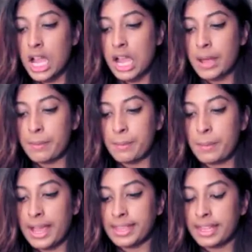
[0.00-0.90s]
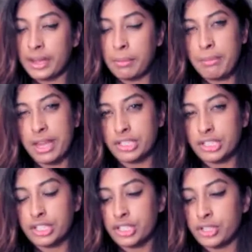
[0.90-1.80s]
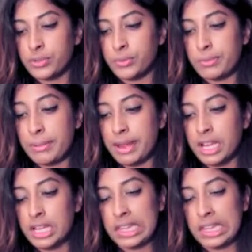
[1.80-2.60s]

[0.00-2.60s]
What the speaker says: I think meant to mimic